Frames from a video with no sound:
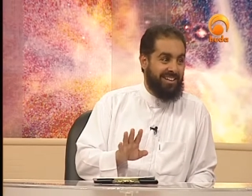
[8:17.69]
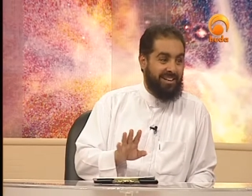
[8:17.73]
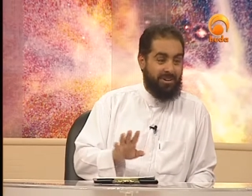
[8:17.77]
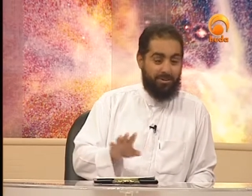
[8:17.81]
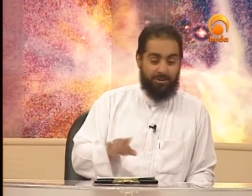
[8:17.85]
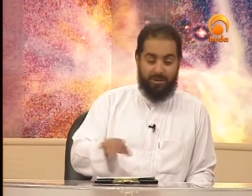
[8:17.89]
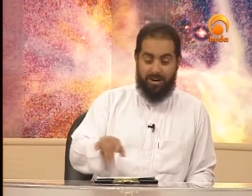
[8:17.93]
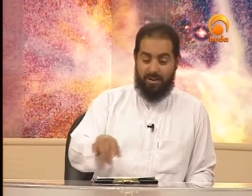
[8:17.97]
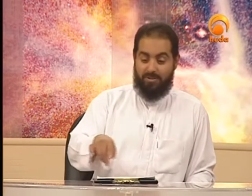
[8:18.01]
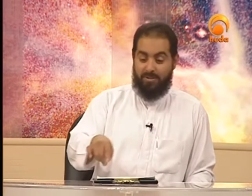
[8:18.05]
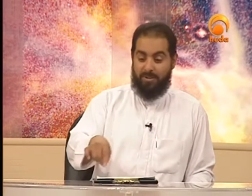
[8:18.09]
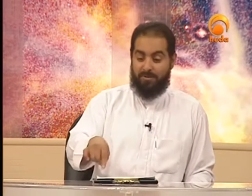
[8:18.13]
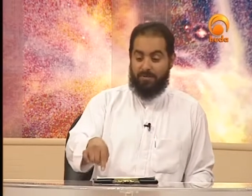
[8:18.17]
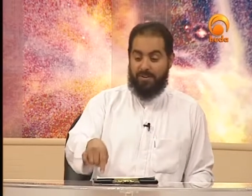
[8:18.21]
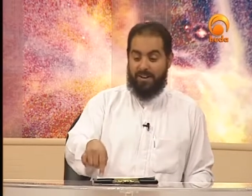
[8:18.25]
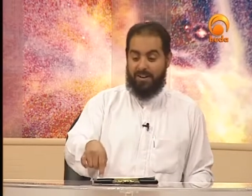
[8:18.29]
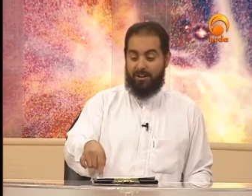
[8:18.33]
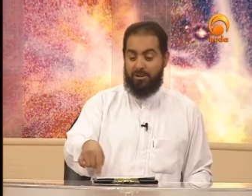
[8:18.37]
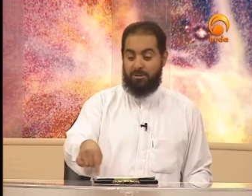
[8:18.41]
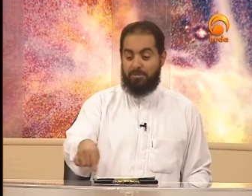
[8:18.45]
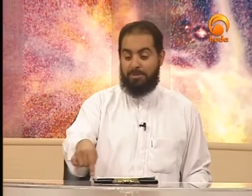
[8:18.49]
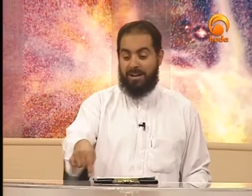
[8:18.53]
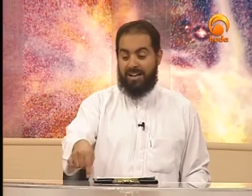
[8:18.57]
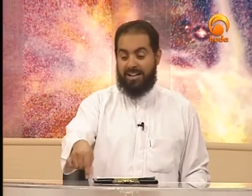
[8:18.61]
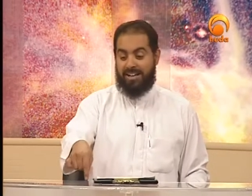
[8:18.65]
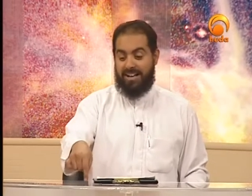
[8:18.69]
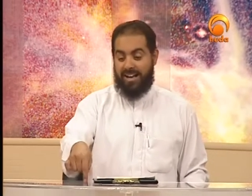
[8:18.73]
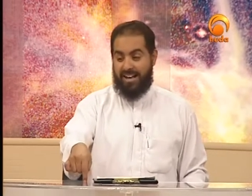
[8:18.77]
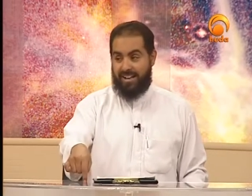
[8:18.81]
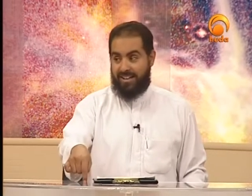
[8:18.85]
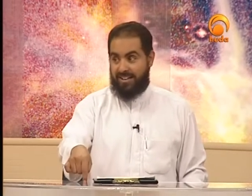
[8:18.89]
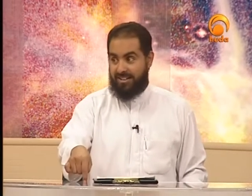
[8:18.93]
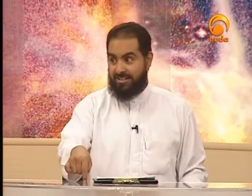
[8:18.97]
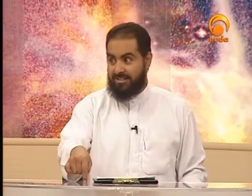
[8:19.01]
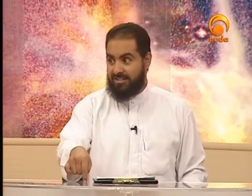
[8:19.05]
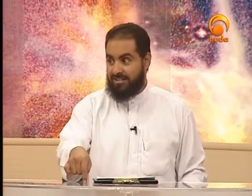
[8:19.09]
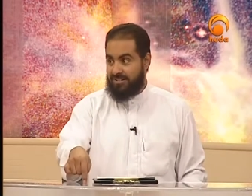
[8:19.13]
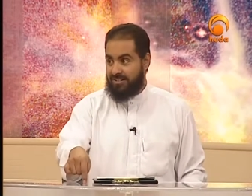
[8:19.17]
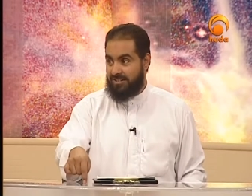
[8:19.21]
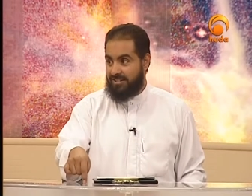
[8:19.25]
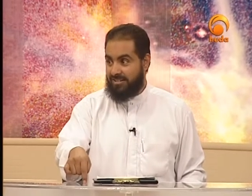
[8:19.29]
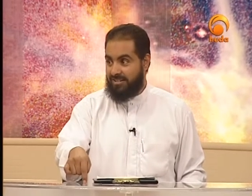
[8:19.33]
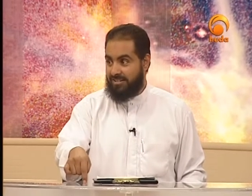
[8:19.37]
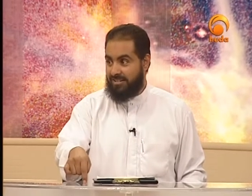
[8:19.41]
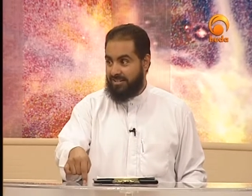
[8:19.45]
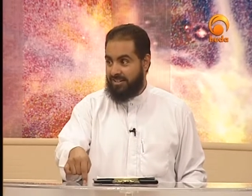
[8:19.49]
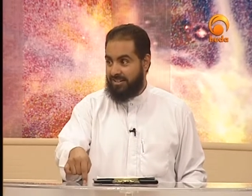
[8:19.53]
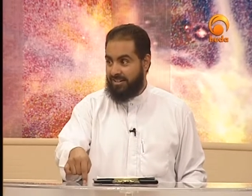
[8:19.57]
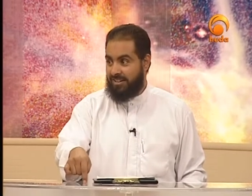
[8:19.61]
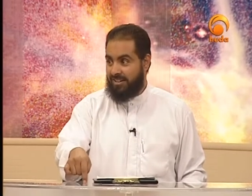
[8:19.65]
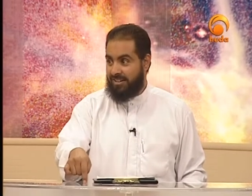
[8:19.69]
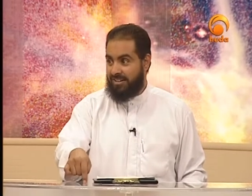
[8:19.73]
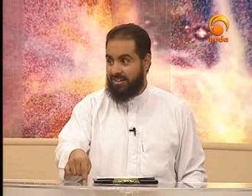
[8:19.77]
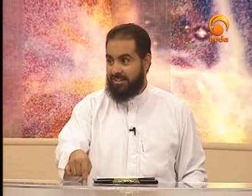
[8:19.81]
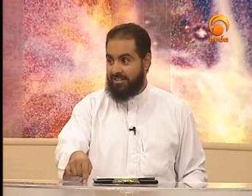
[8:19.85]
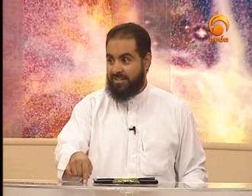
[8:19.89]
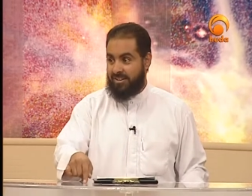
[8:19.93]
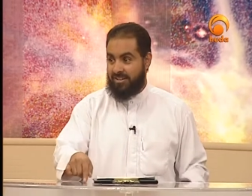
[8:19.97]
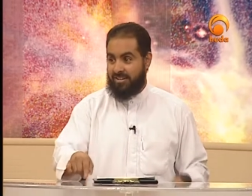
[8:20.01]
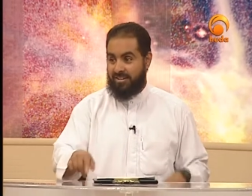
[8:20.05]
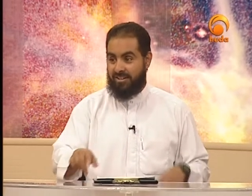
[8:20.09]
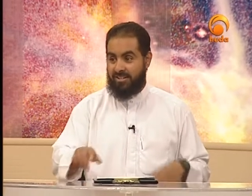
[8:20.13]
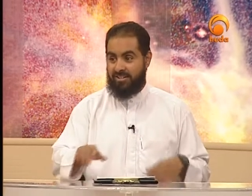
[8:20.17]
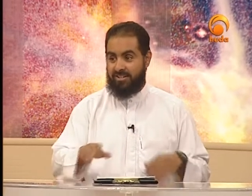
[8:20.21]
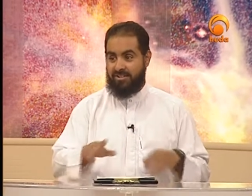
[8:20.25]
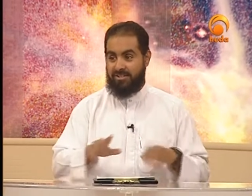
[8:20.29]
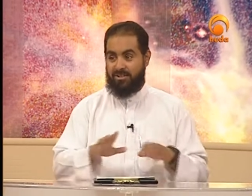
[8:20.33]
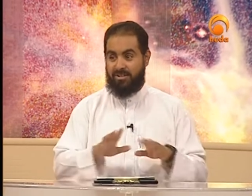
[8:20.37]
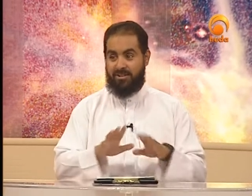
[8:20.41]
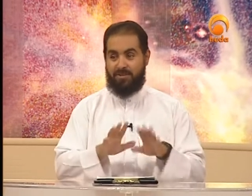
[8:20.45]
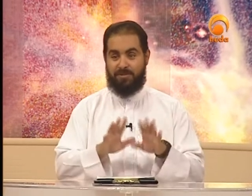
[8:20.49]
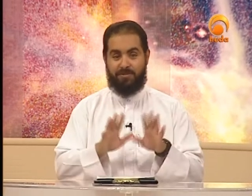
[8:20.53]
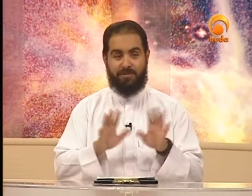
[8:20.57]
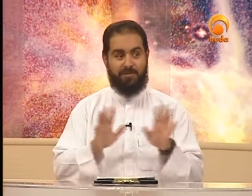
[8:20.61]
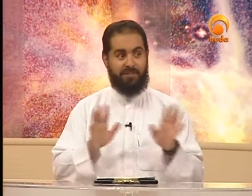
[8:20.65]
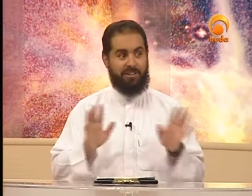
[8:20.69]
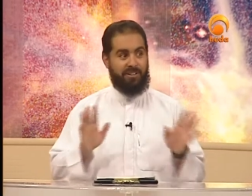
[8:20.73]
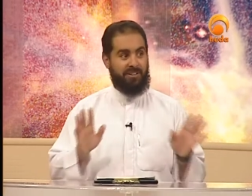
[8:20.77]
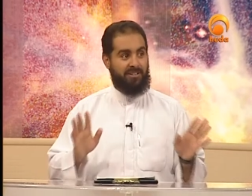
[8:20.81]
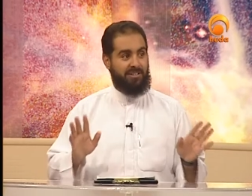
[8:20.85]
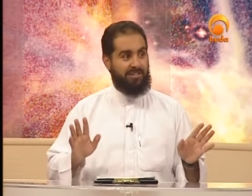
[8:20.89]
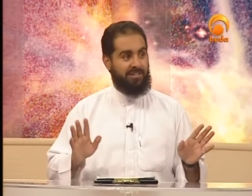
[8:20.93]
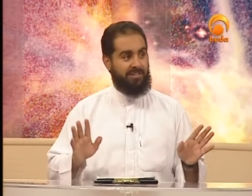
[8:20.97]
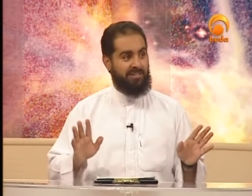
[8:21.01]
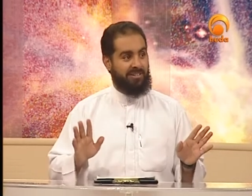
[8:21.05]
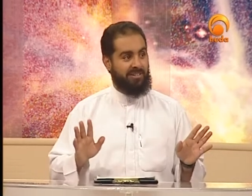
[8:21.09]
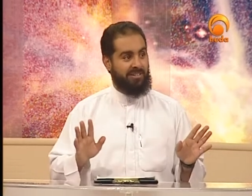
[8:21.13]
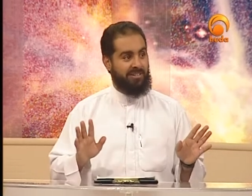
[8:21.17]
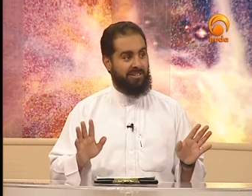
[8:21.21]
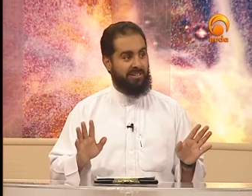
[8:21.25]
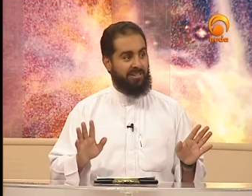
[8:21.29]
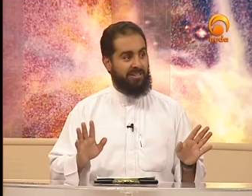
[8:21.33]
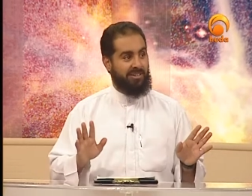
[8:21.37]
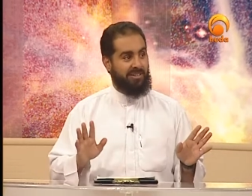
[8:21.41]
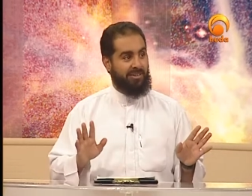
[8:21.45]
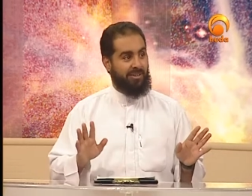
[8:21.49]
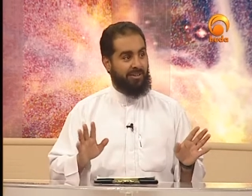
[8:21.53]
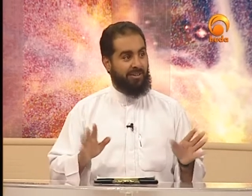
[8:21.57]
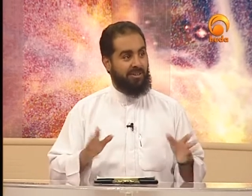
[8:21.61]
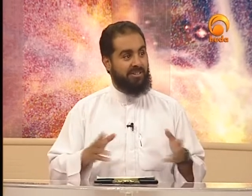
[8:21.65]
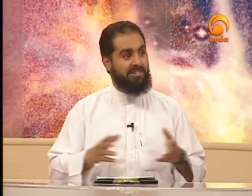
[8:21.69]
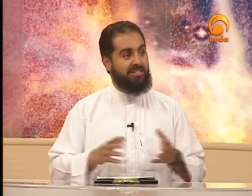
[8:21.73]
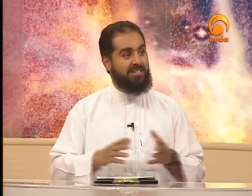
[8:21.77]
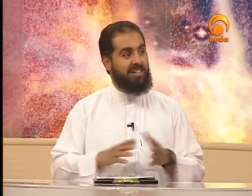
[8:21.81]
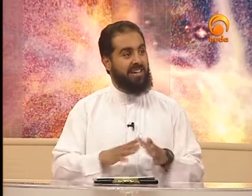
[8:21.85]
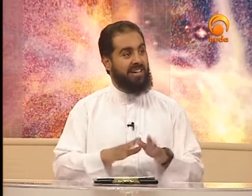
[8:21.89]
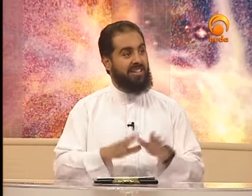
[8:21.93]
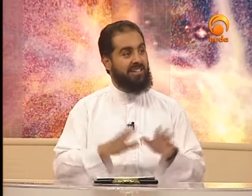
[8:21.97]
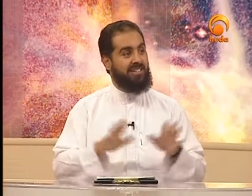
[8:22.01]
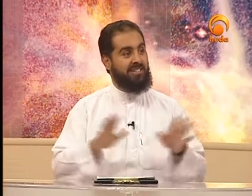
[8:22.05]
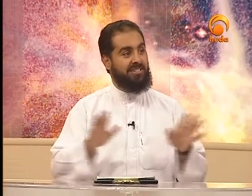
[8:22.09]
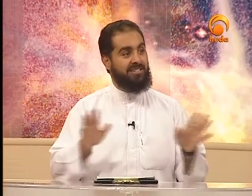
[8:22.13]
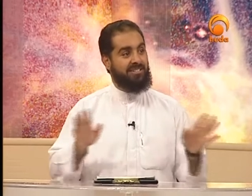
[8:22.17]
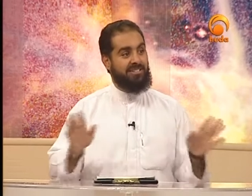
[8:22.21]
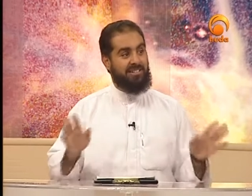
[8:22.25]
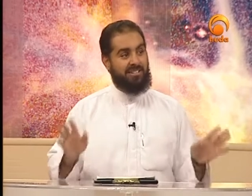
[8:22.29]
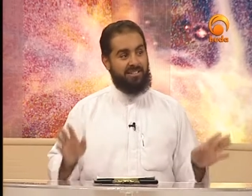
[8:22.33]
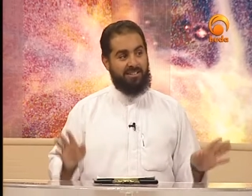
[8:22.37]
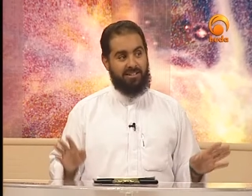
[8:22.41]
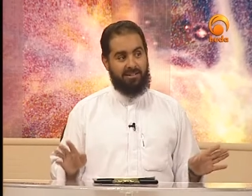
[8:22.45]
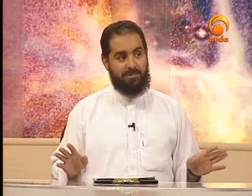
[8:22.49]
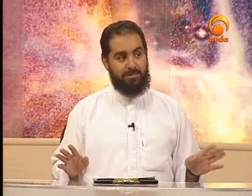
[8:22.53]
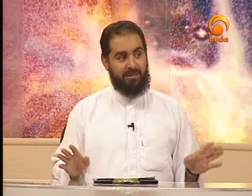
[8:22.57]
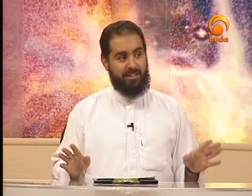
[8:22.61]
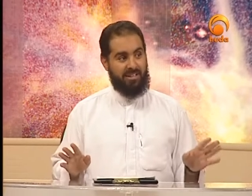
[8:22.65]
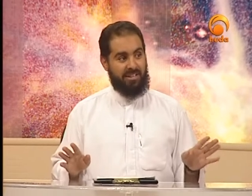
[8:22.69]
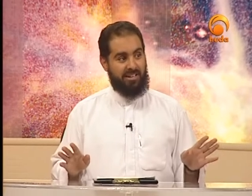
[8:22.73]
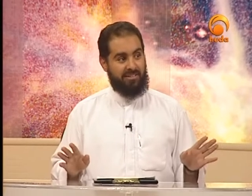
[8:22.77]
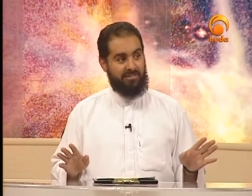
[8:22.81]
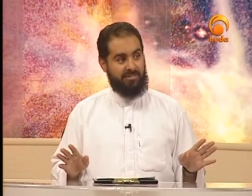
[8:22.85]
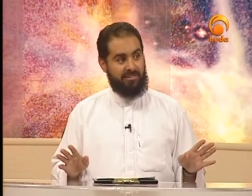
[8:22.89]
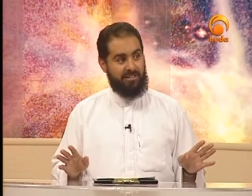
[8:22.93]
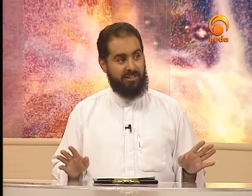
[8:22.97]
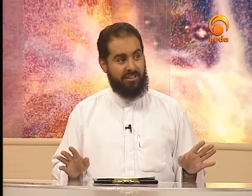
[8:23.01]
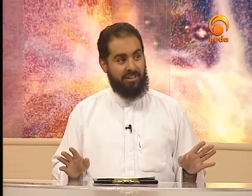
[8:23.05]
Whoever follows my guidance, then there is no fear or sadness on their behalf.